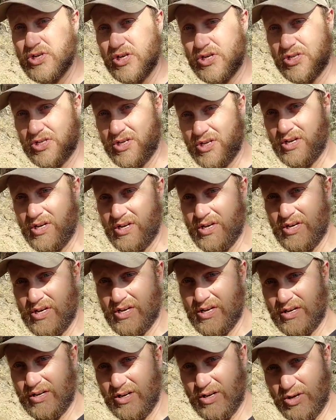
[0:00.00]
just
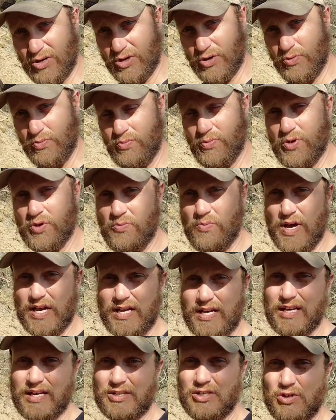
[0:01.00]
you you
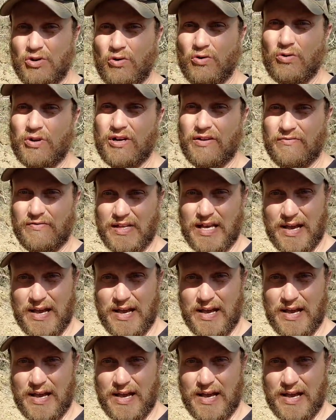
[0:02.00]
make it so if